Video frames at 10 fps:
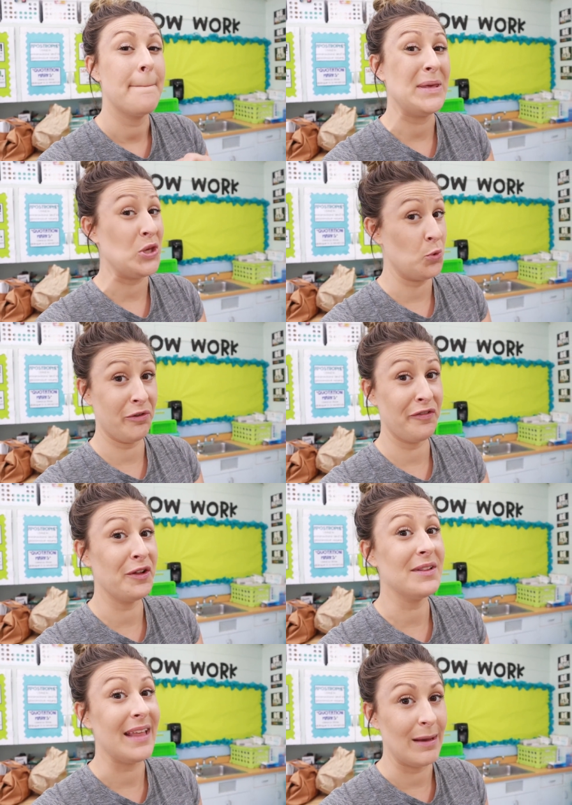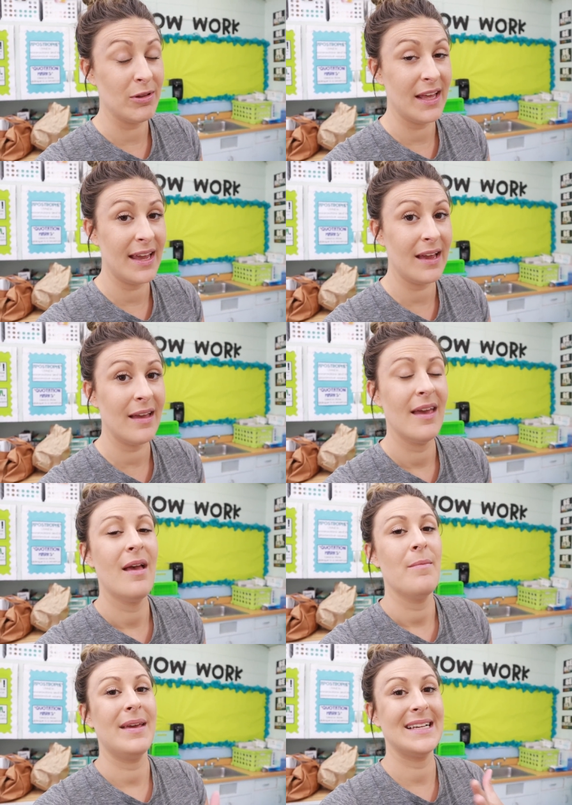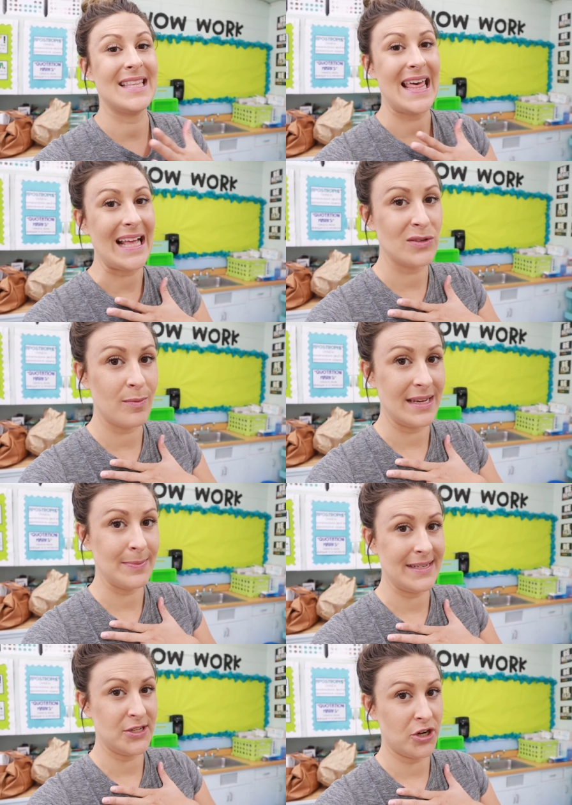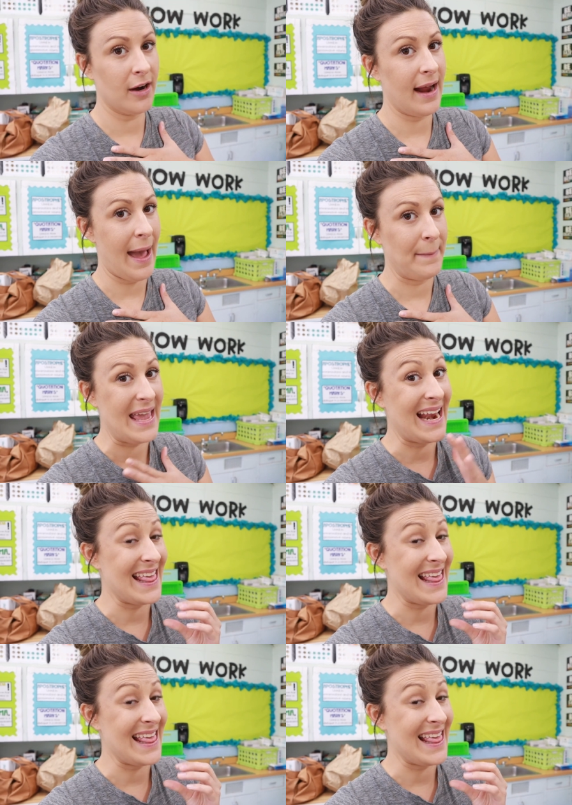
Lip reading: beautiful labeling, because that's what makes my teacher heart happy,